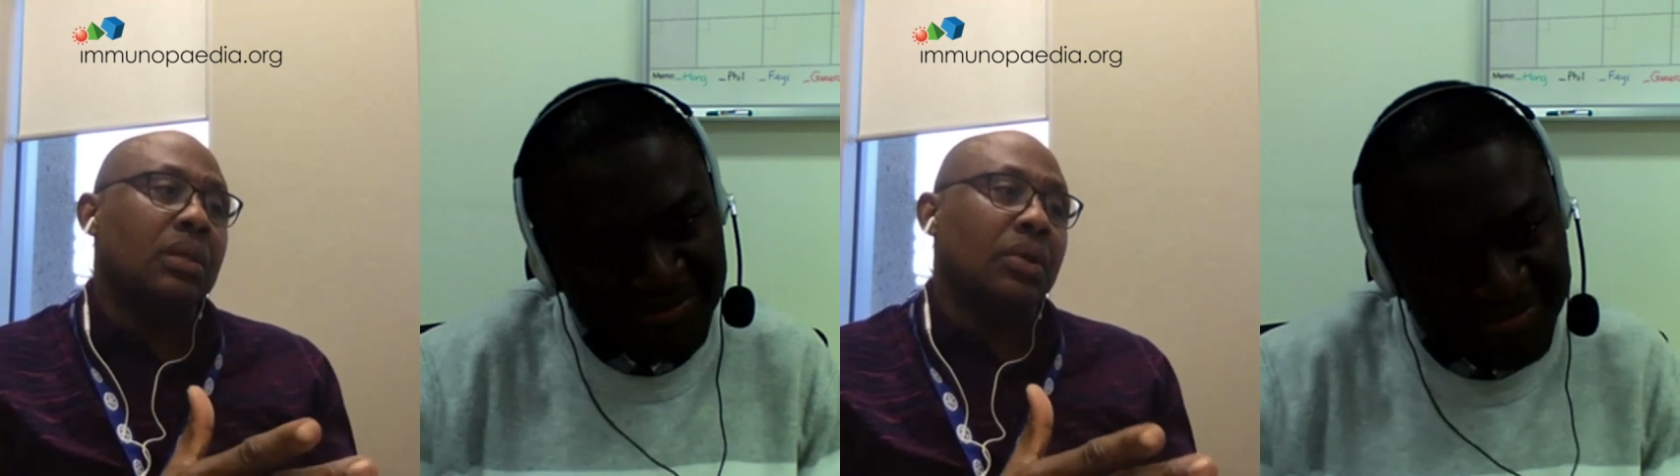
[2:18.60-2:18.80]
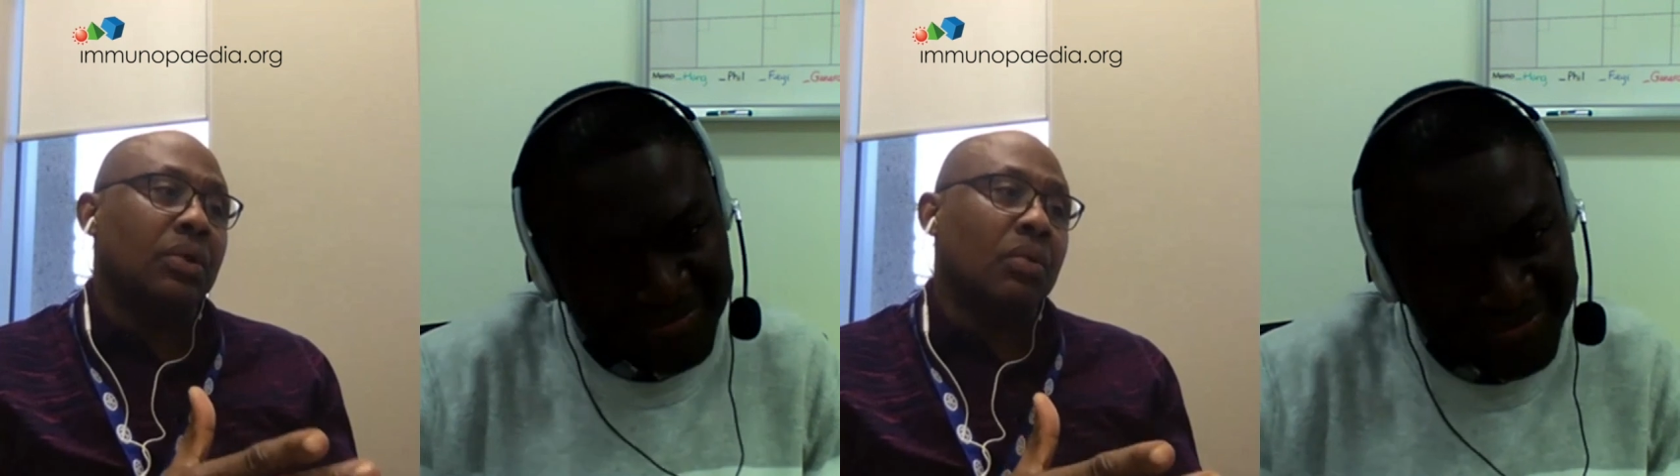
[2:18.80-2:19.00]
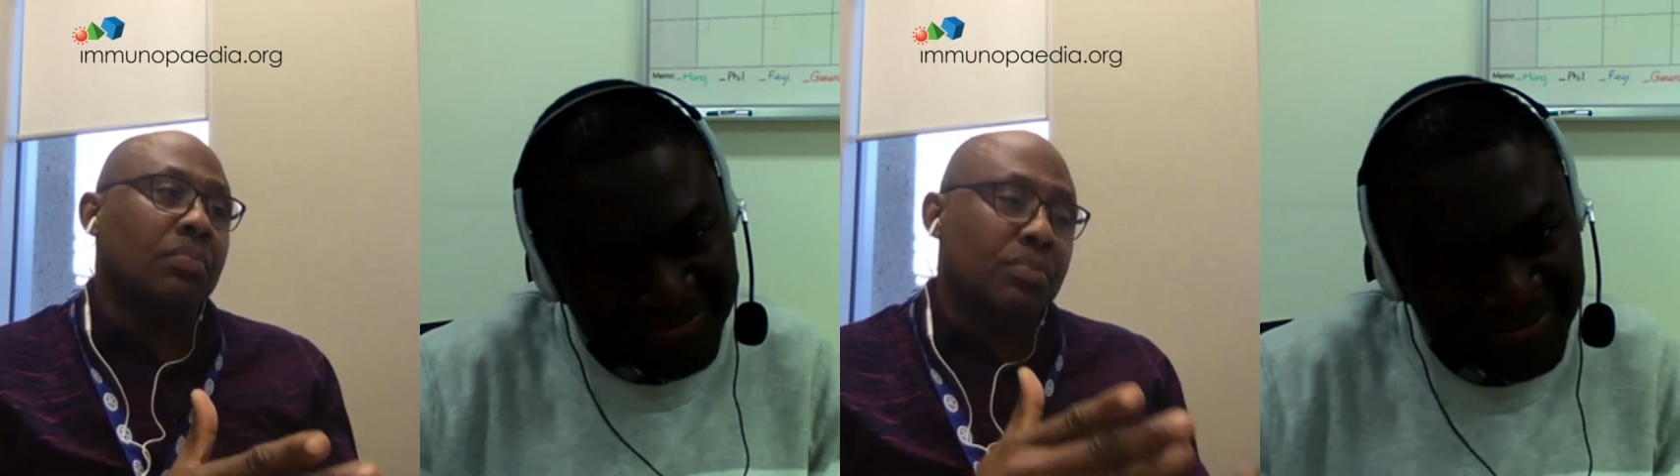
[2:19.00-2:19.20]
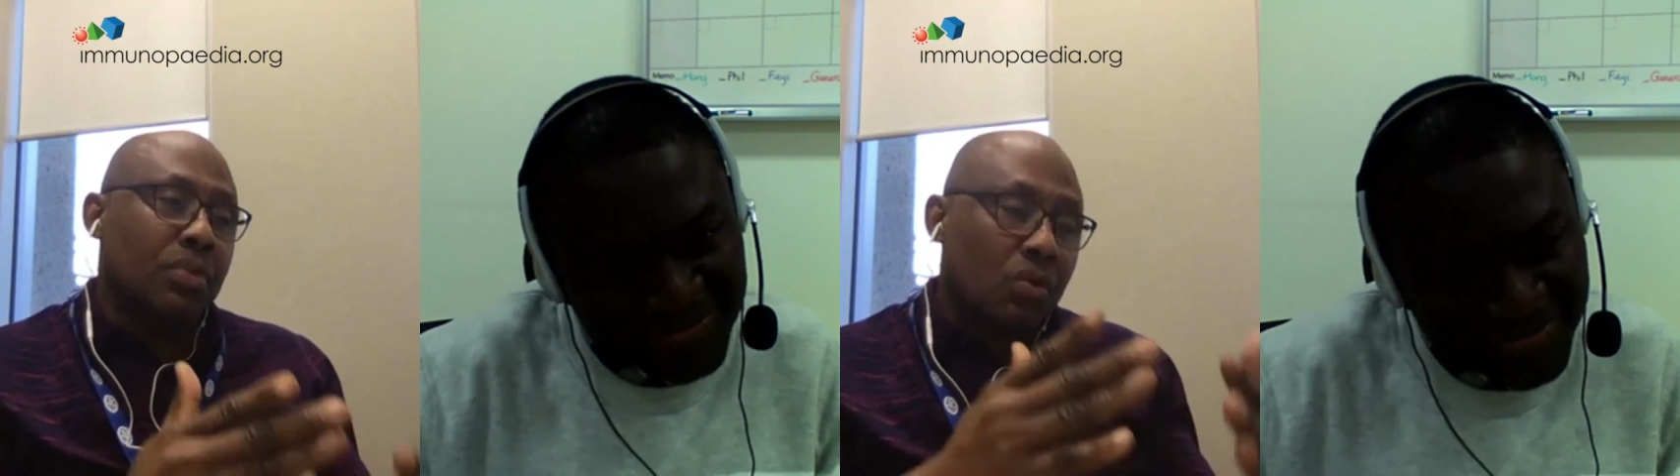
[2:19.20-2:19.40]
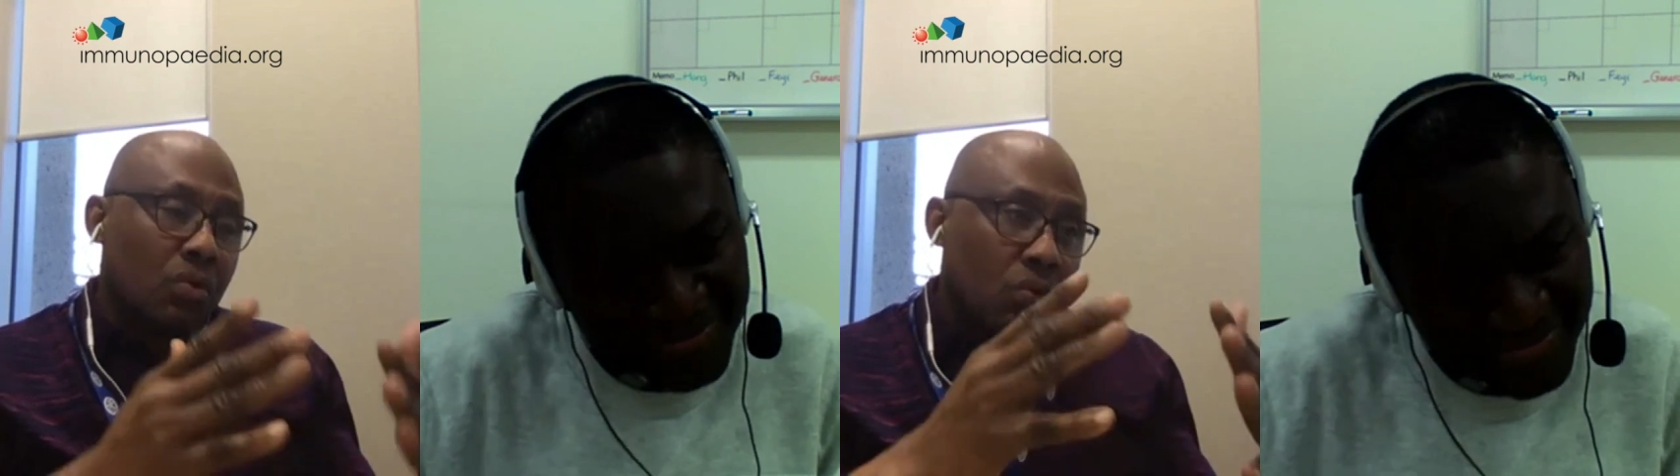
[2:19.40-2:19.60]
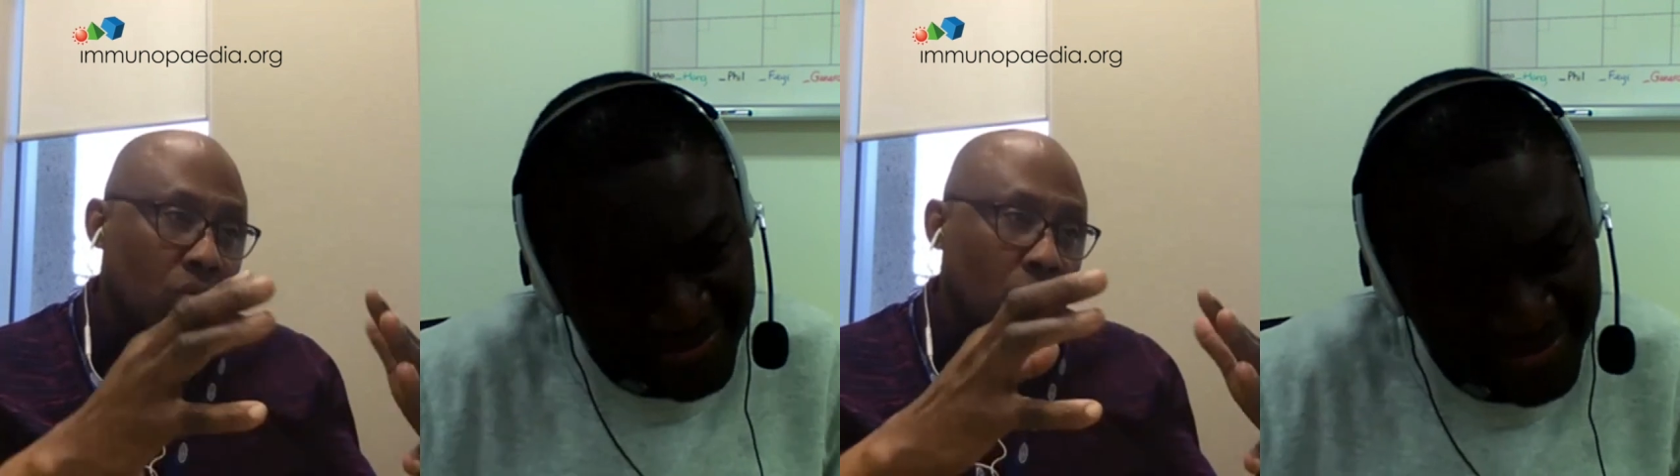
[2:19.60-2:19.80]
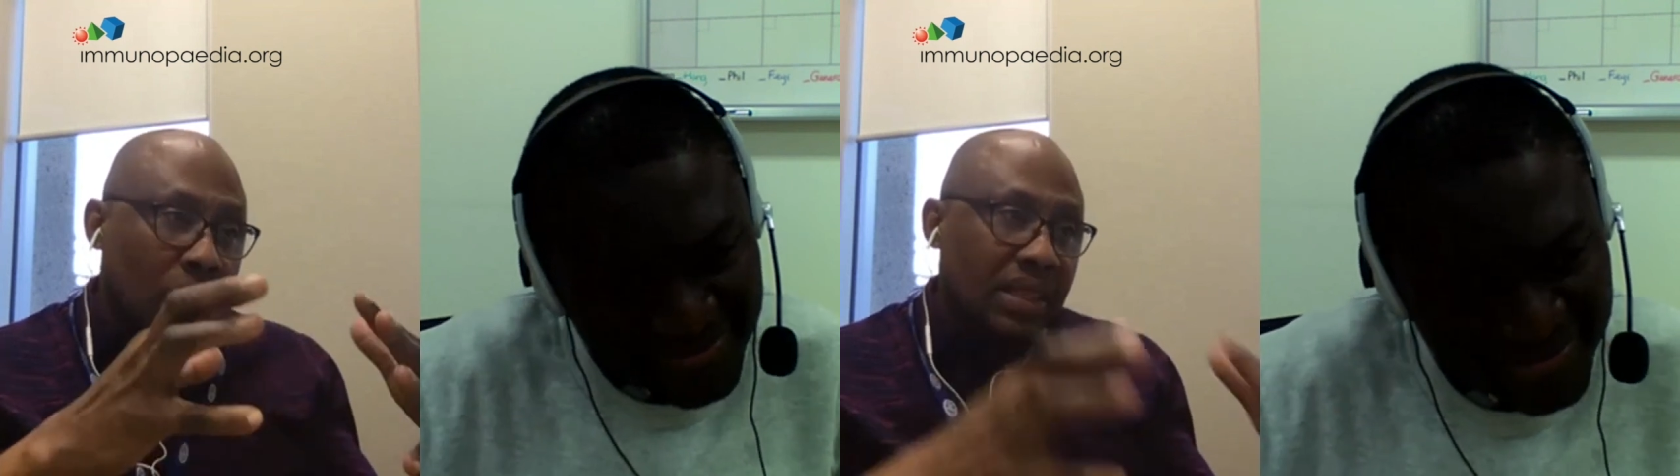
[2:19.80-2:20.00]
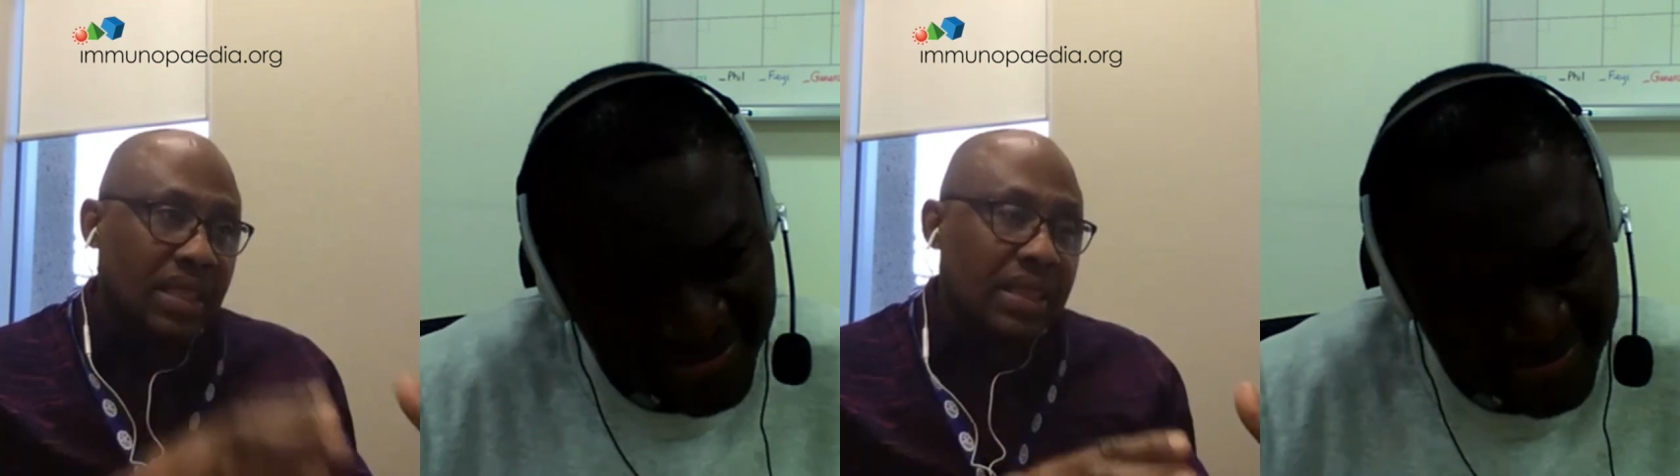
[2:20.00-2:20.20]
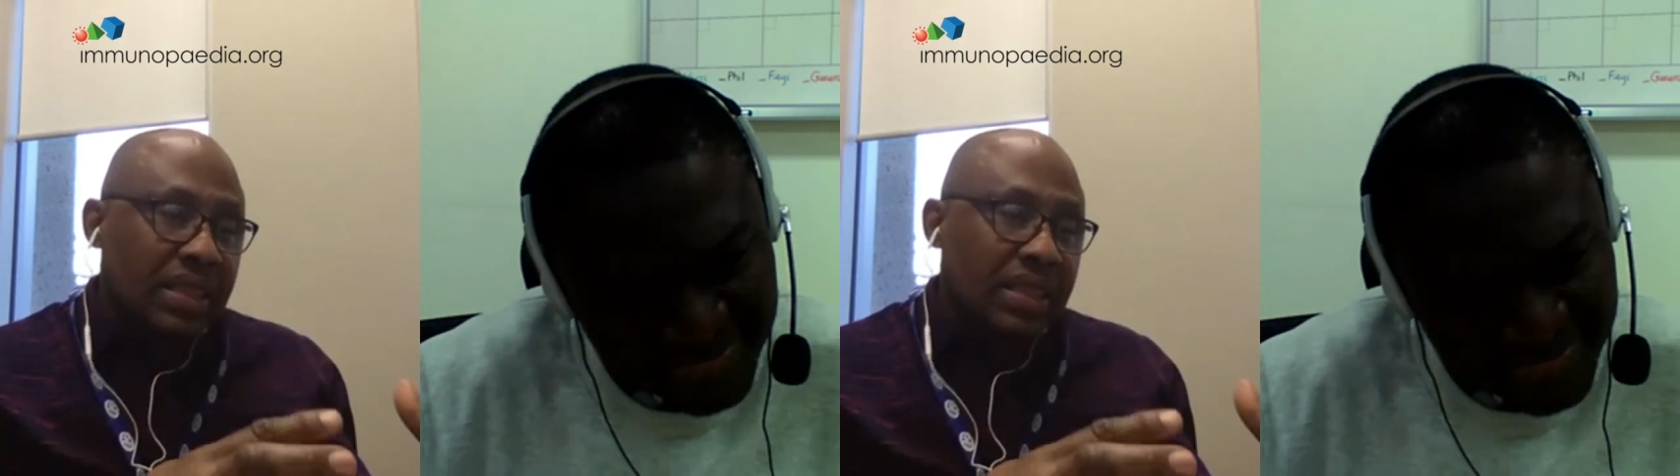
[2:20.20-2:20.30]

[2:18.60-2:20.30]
you know, within